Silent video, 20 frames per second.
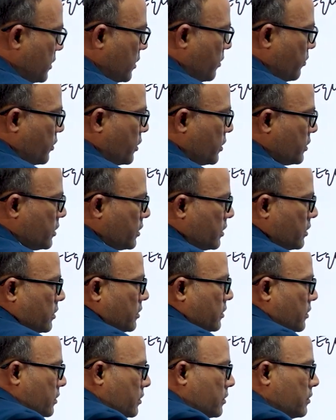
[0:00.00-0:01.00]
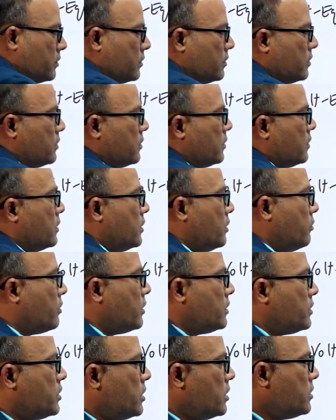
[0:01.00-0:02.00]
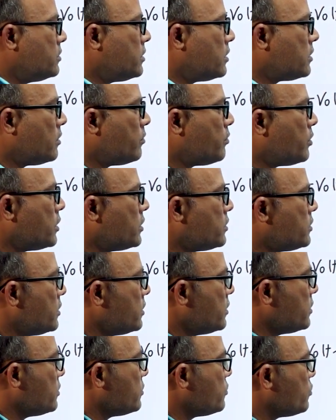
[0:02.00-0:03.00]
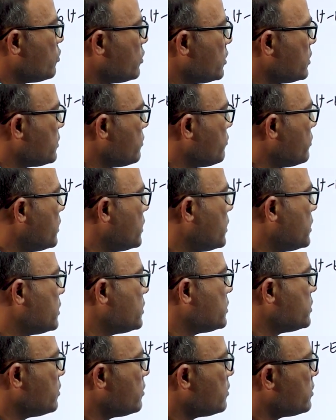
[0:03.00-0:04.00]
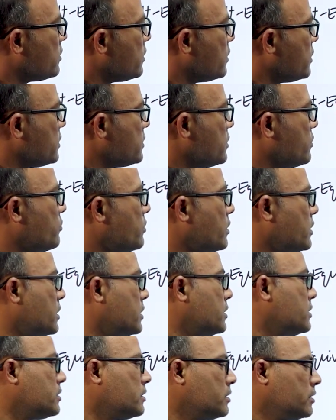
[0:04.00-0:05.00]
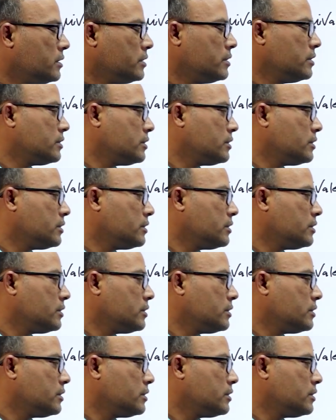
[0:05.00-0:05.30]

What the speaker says: temperature, you can change the temperature 27 degrees C or 37 degrees C.